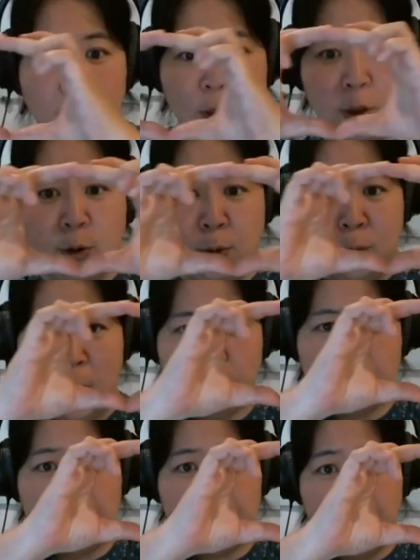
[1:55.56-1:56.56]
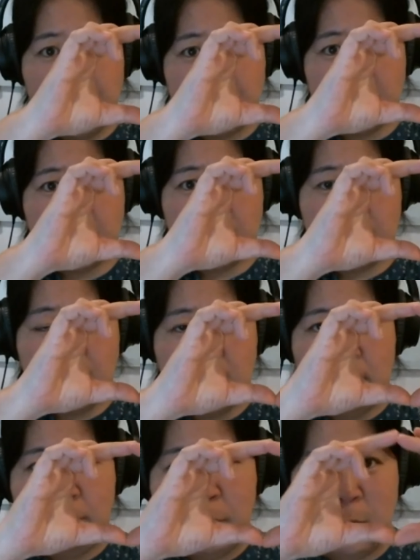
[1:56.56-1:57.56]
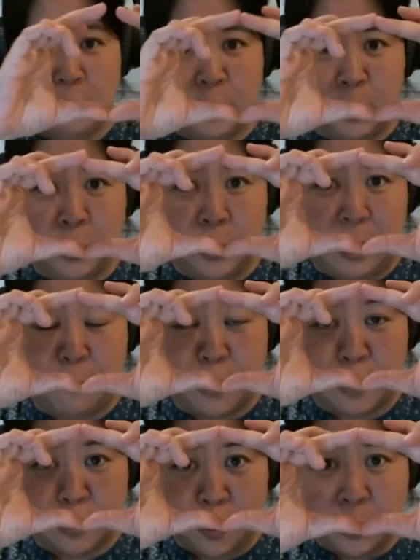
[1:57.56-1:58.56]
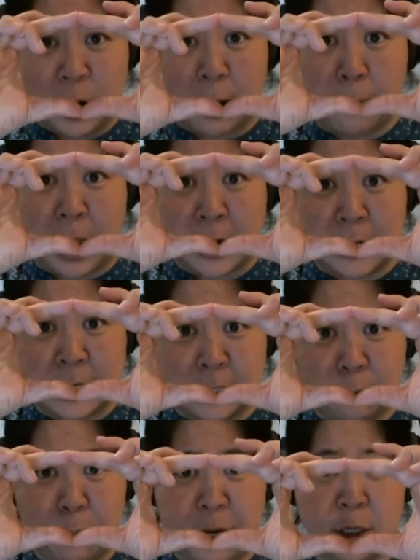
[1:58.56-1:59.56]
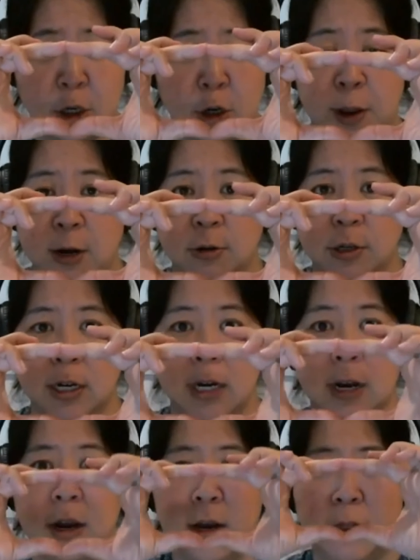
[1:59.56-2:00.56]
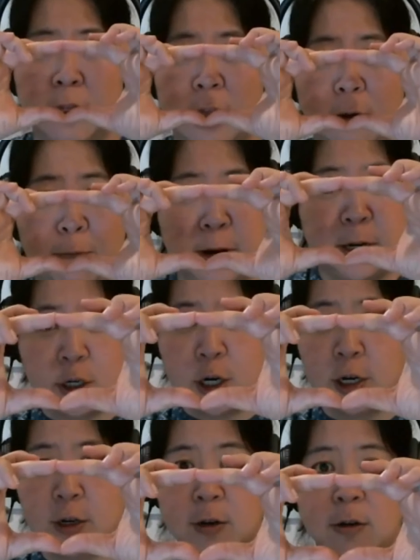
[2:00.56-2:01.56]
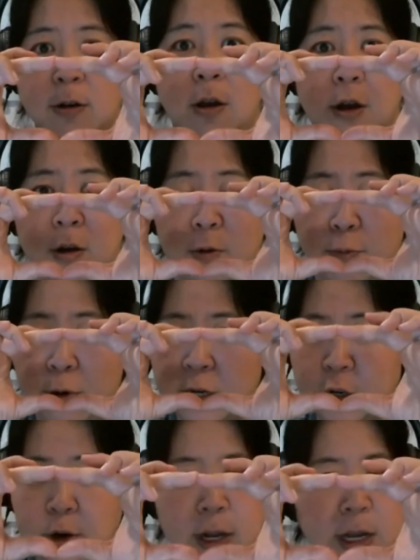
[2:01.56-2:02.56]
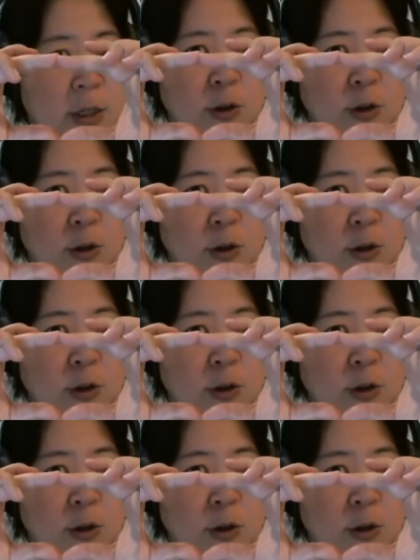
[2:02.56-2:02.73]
throughout the event, because if you don't have any dissipation of energy, like a friction does